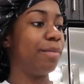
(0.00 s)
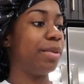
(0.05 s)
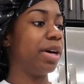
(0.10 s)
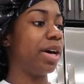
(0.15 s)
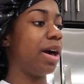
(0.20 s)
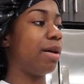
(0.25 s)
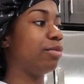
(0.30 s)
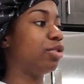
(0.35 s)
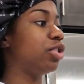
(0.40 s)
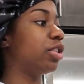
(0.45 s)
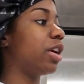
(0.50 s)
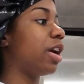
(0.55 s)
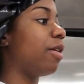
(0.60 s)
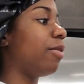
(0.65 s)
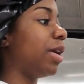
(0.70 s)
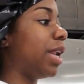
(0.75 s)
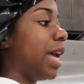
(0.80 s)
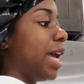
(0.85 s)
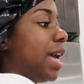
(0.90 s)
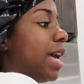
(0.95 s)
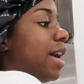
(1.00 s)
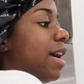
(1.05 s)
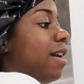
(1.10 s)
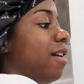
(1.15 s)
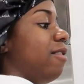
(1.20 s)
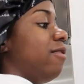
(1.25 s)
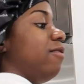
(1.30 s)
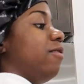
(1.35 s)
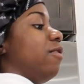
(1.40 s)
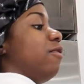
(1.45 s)
But I'm sure y'all what I
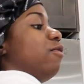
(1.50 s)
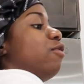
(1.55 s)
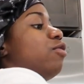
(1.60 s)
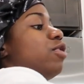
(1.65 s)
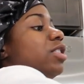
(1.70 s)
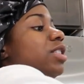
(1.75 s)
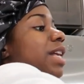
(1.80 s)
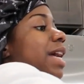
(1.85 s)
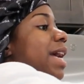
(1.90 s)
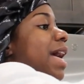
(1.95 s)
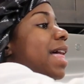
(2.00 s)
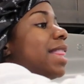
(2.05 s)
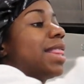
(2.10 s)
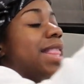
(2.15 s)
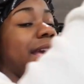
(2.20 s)
have, of course I got